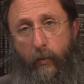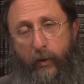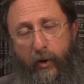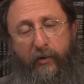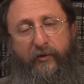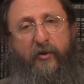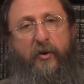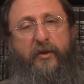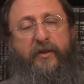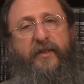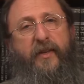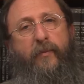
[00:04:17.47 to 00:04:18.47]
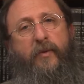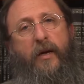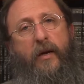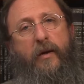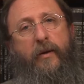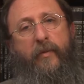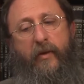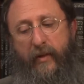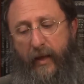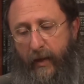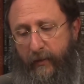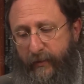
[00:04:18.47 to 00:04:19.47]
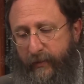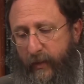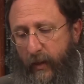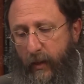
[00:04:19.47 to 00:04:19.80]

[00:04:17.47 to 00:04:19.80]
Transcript: we also know at the same time that